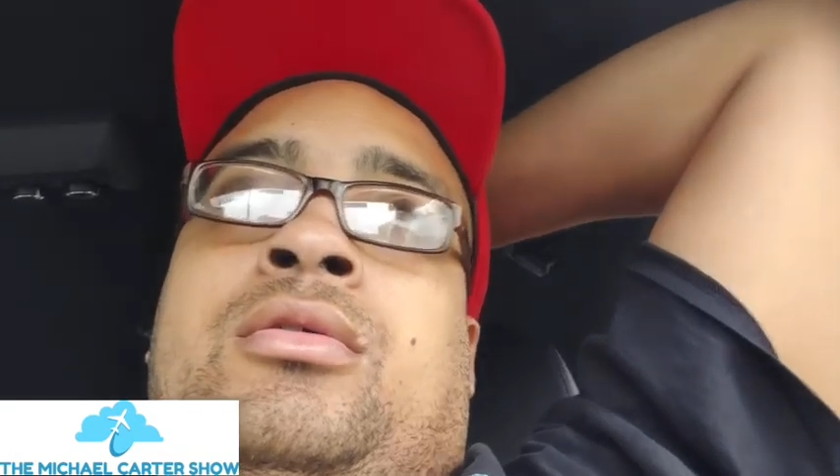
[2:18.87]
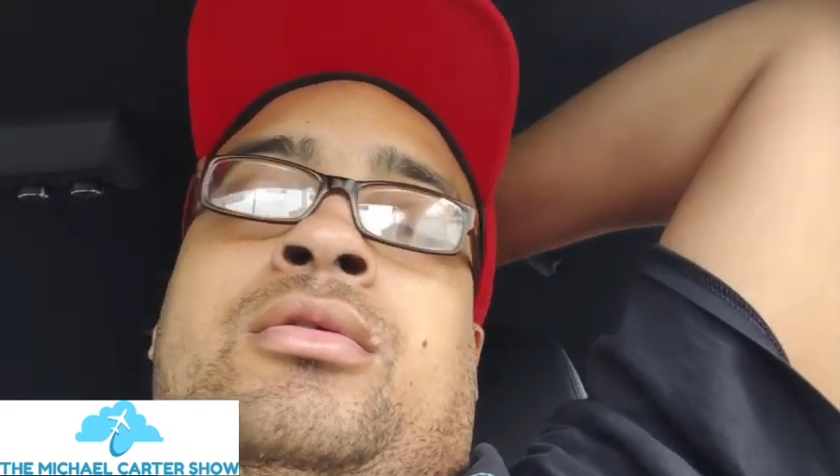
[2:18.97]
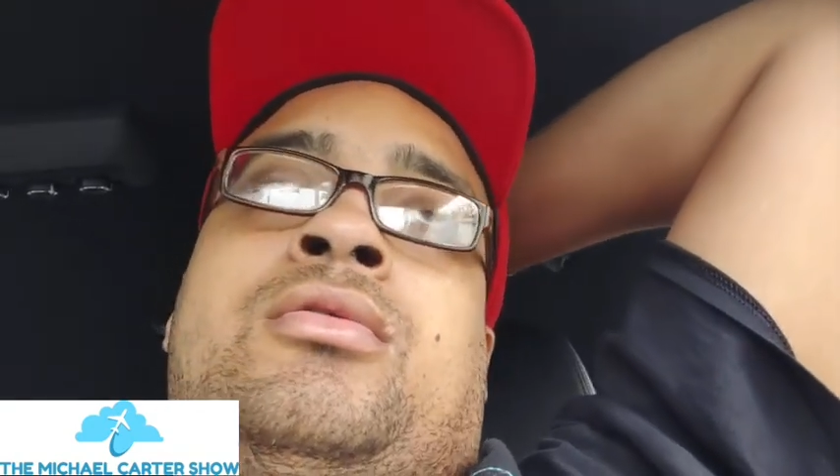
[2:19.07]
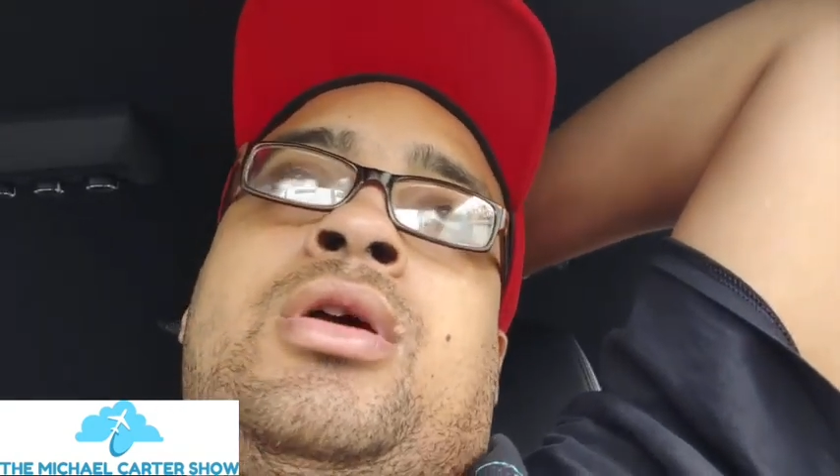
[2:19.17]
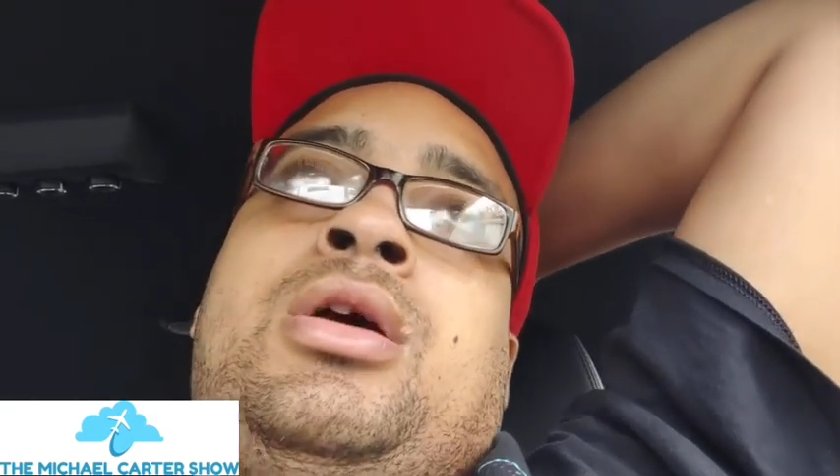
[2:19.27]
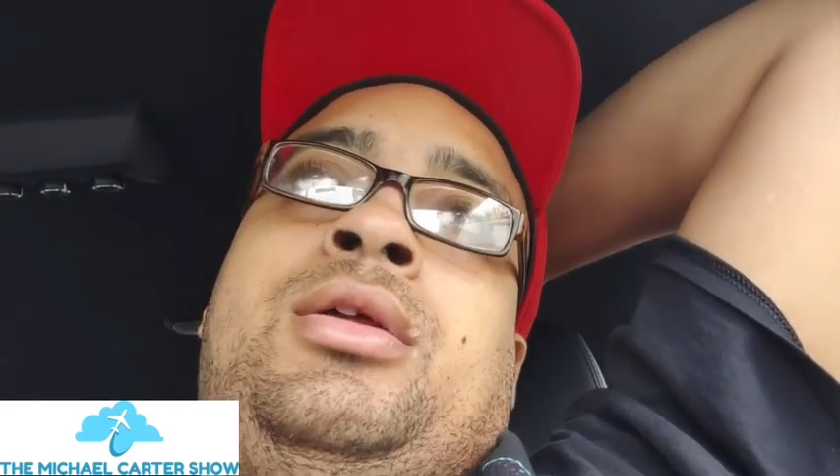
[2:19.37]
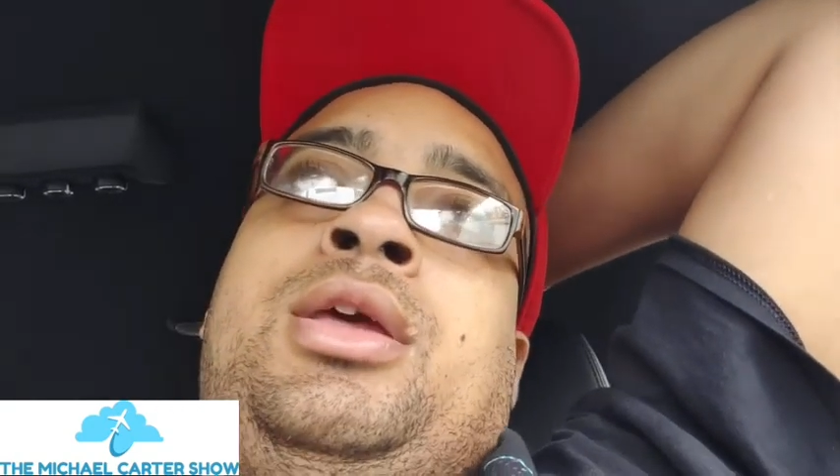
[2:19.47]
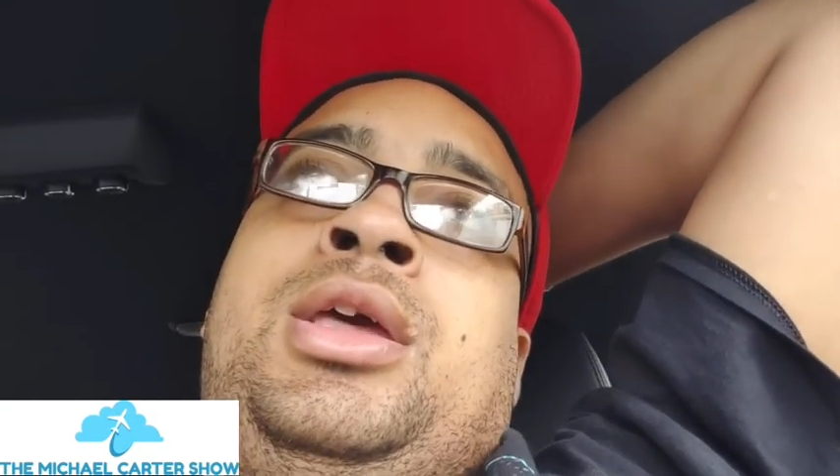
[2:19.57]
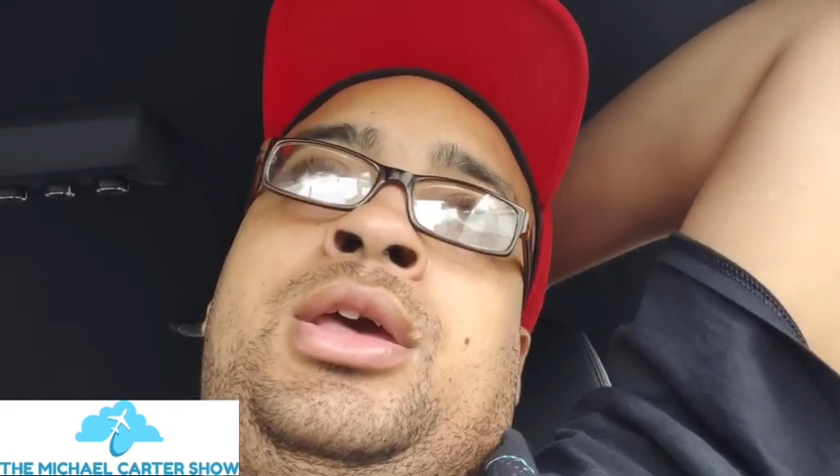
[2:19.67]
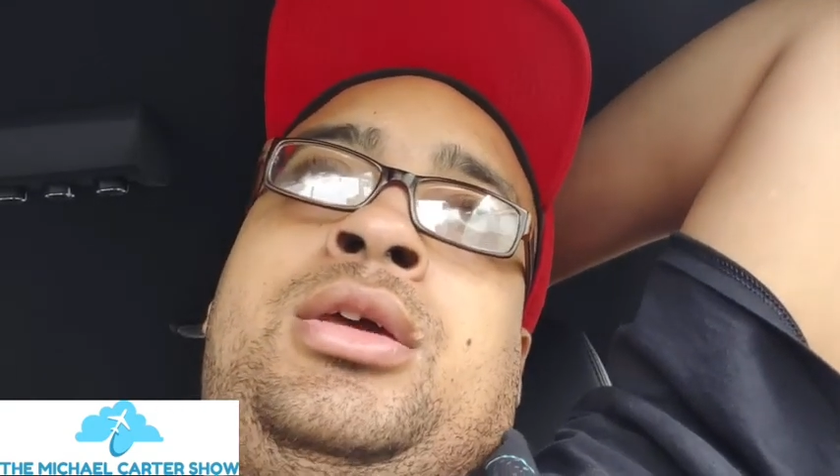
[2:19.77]
Quality
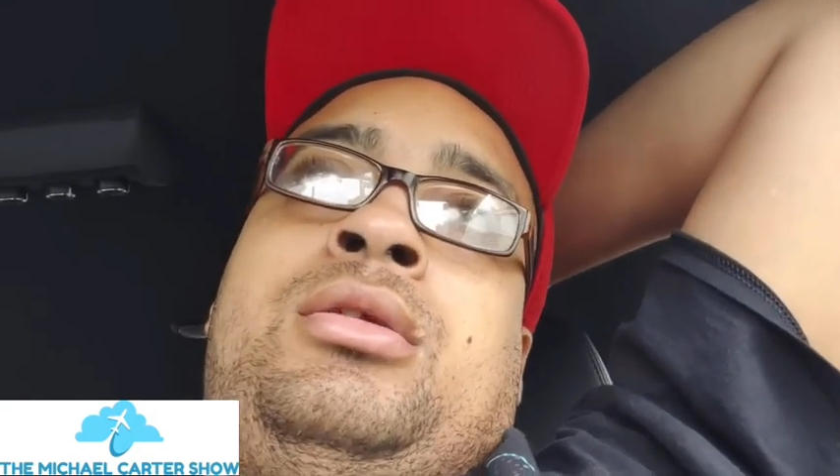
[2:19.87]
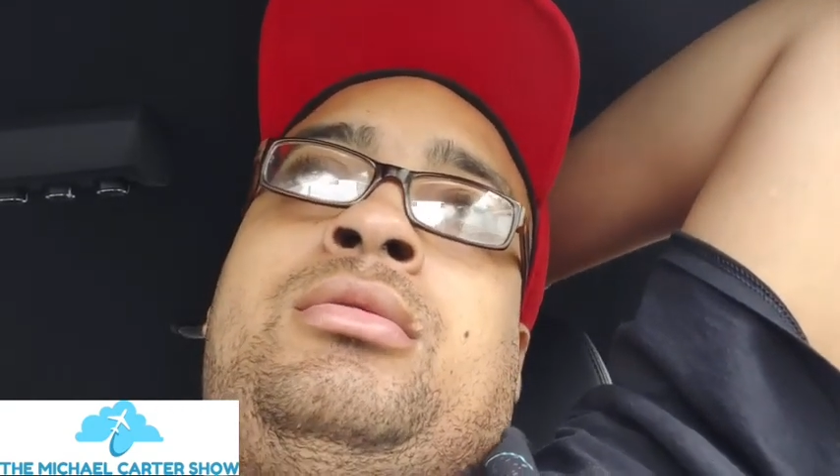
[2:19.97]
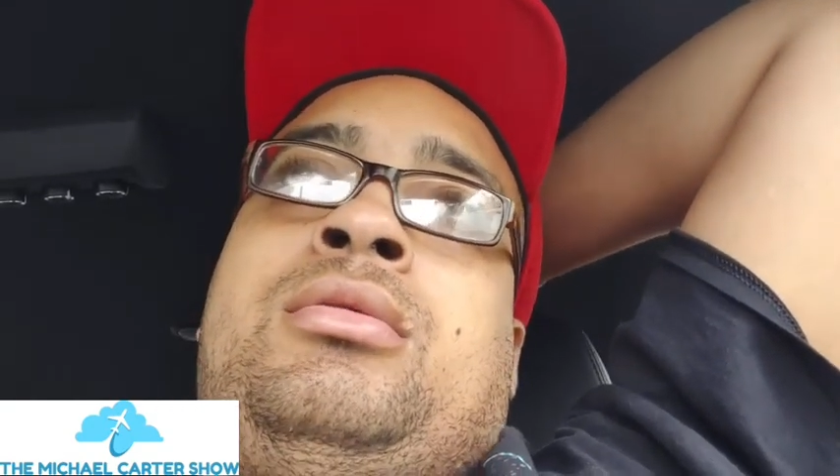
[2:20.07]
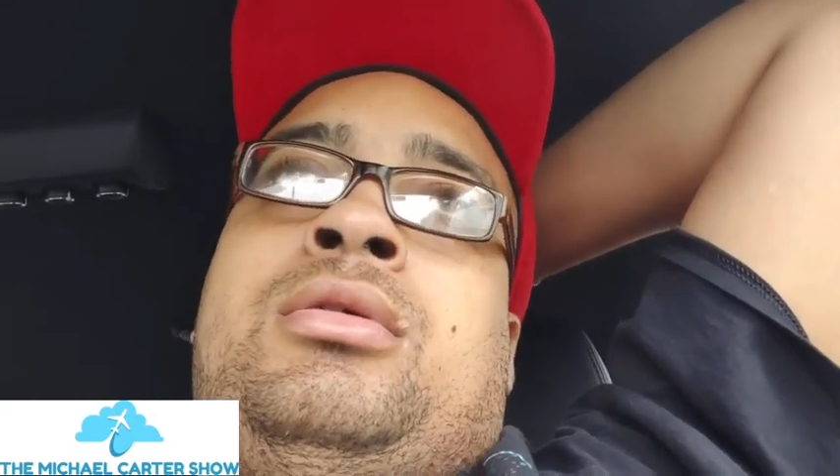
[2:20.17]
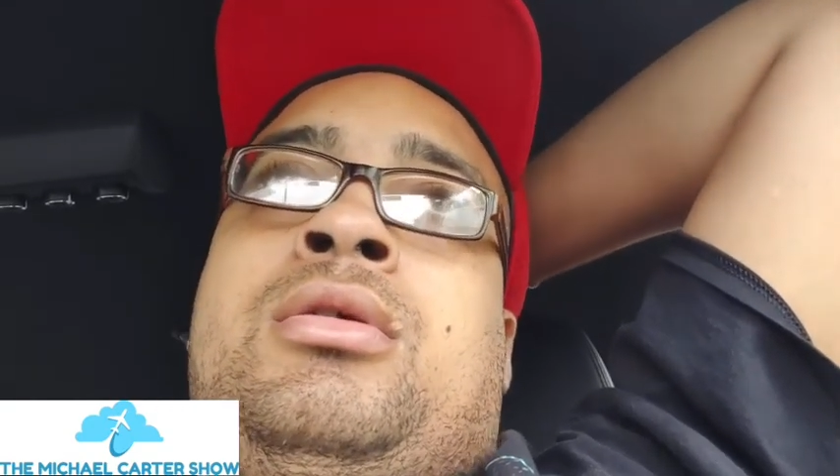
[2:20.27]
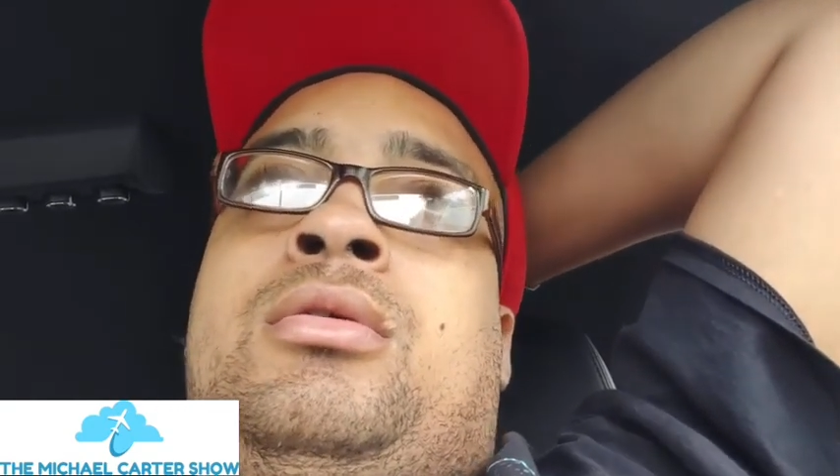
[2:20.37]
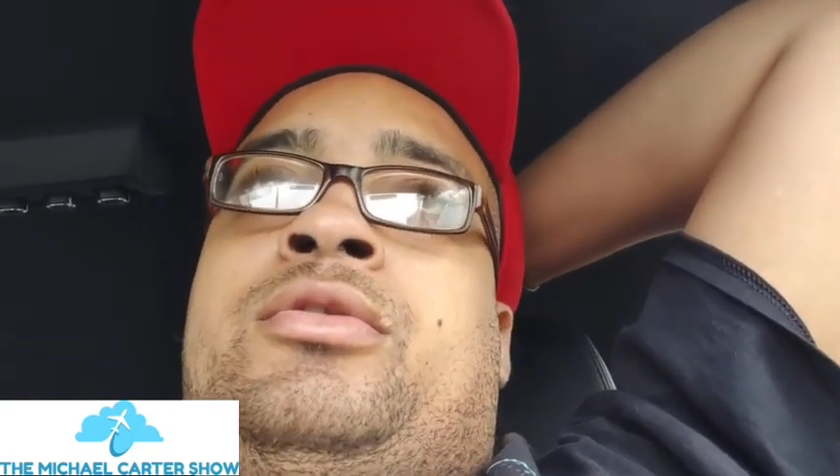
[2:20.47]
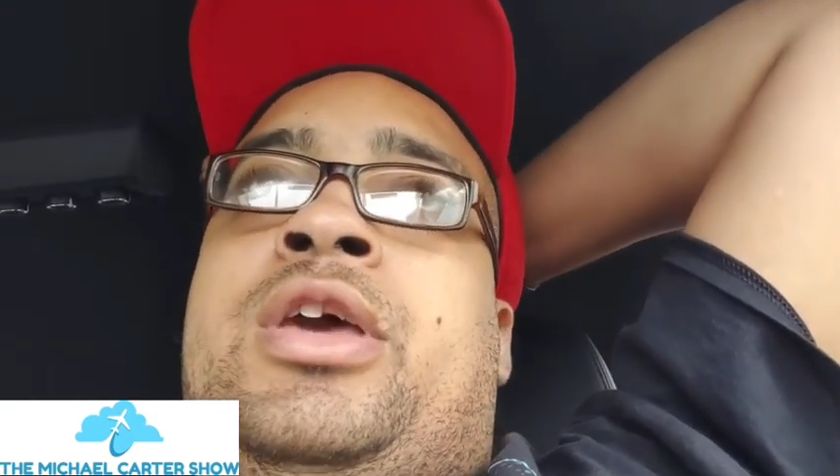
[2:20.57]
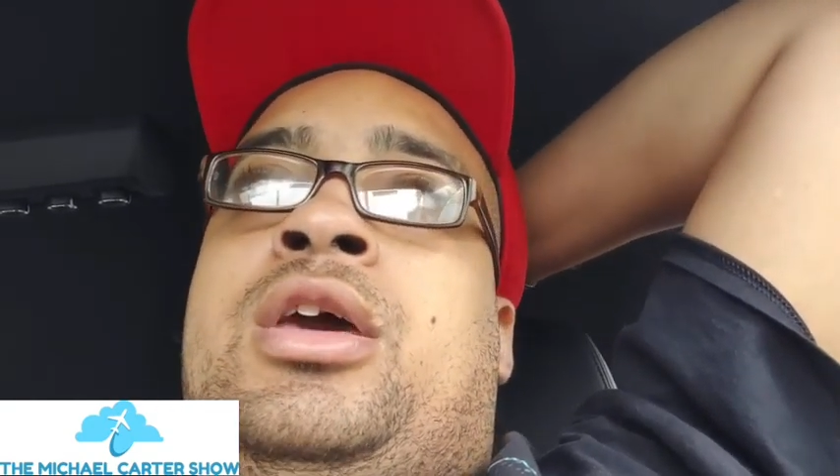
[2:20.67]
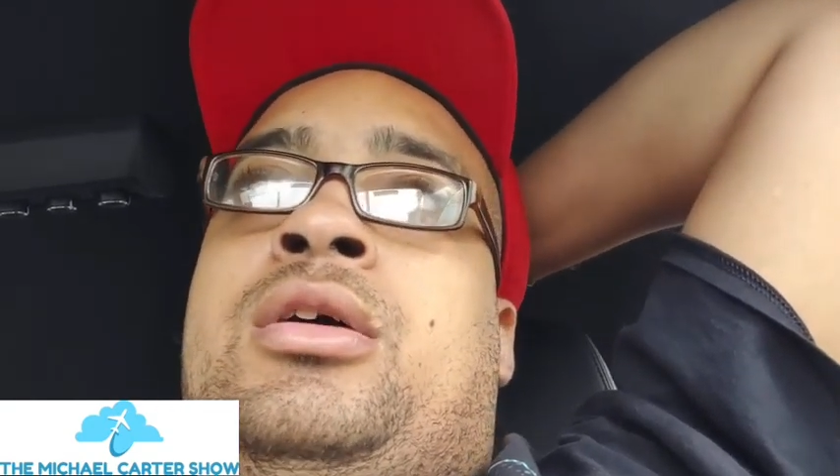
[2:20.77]
Inn or
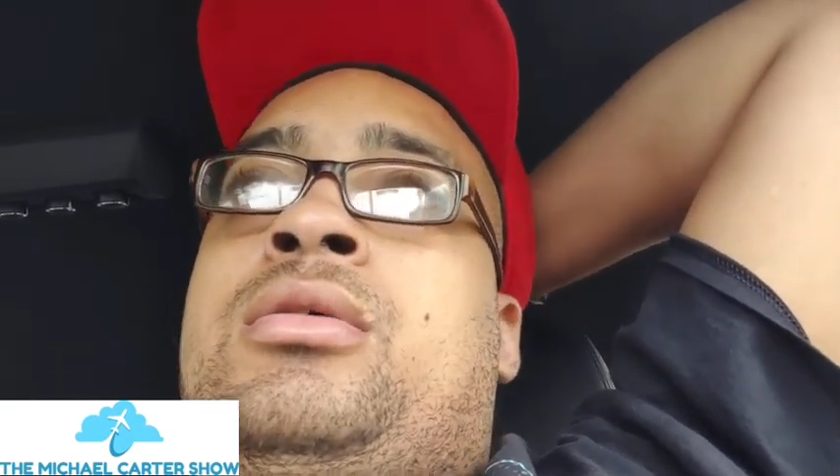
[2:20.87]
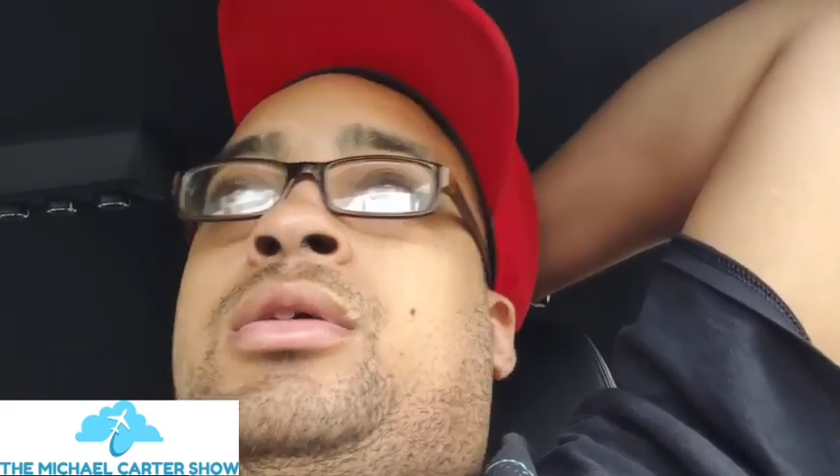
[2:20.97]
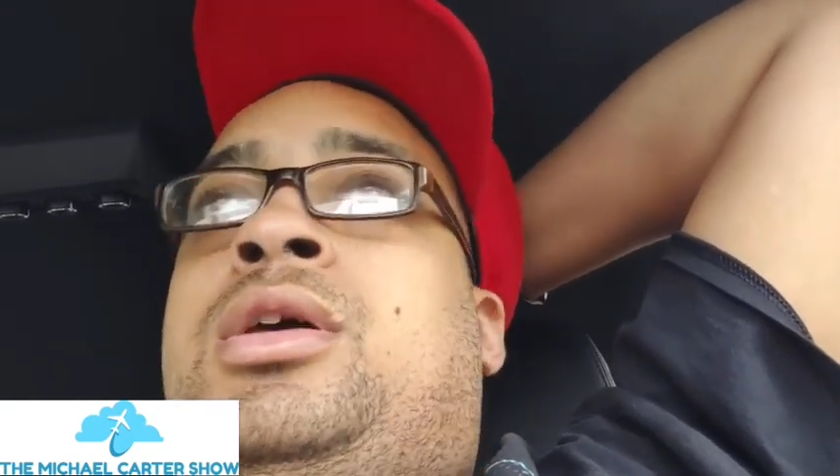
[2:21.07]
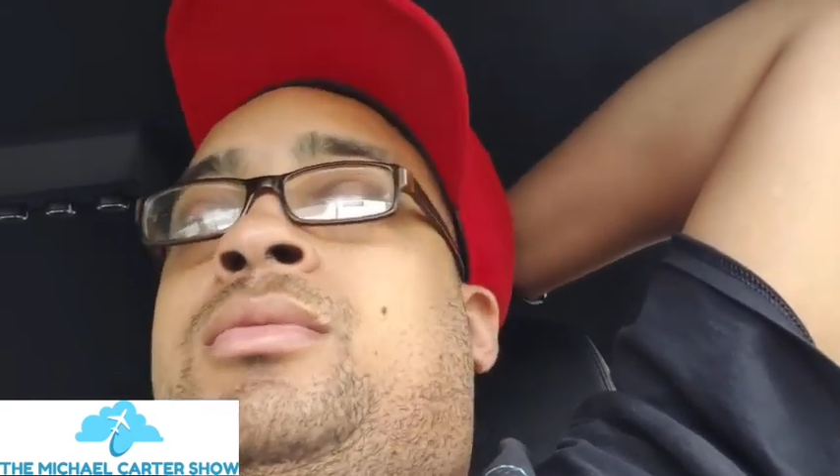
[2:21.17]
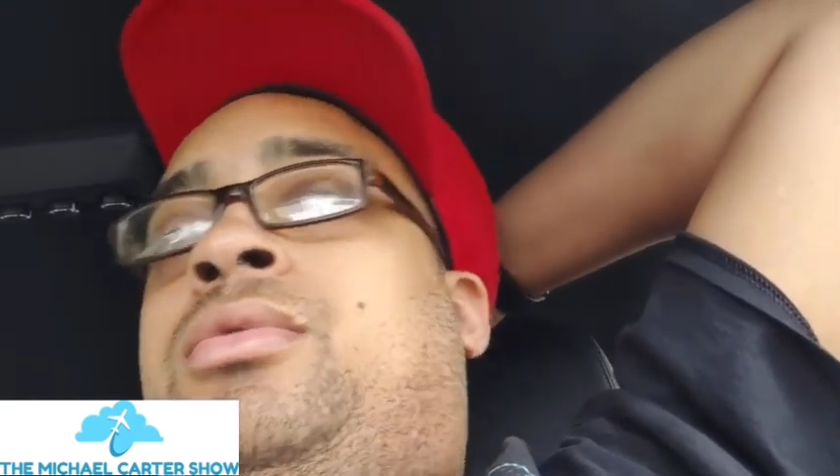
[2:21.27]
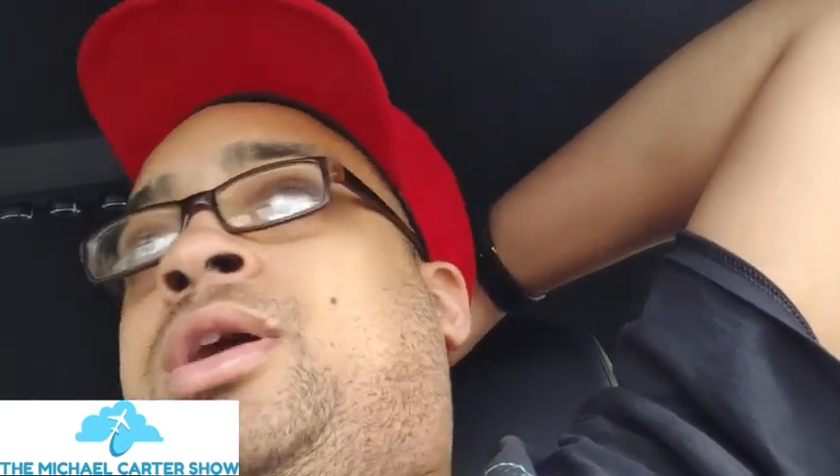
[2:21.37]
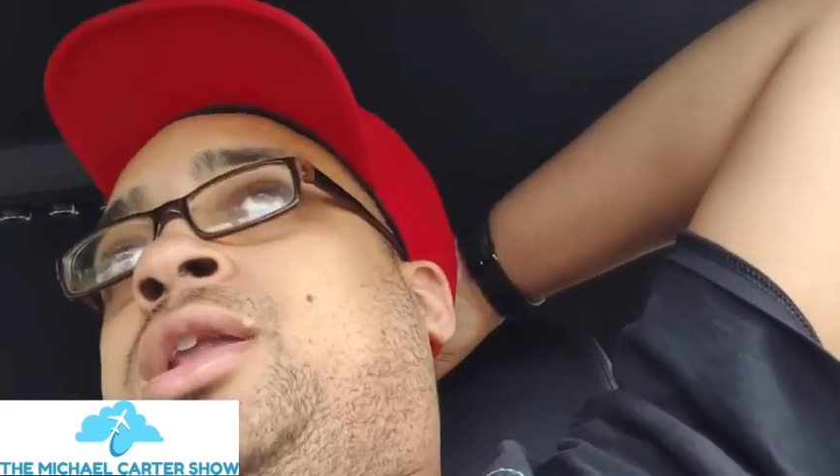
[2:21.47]
hotel, and bring